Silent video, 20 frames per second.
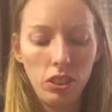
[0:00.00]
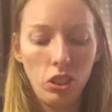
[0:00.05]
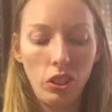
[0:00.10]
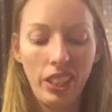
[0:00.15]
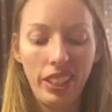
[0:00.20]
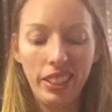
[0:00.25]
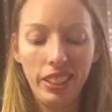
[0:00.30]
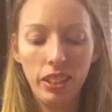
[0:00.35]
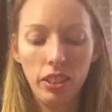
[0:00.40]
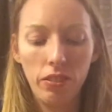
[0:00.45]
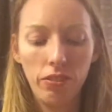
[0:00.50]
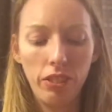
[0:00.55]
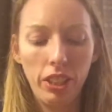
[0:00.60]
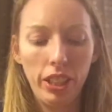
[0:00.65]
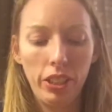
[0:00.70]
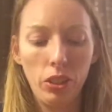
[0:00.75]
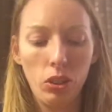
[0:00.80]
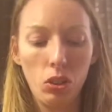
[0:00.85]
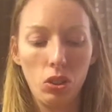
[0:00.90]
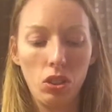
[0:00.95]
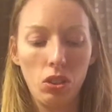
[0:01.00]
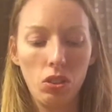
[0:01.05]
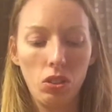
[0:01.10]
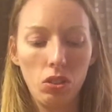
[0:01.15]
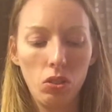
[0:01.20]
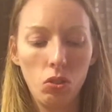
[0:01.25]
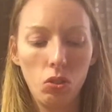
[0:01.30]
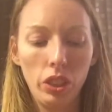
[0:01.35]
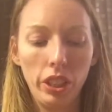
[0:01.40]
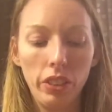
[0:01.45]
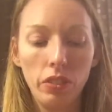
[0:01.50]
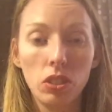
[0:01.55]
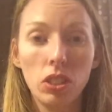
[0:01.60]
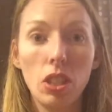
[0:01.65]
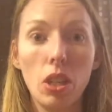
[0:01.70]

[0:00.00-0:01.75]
So I need to find those wreaths.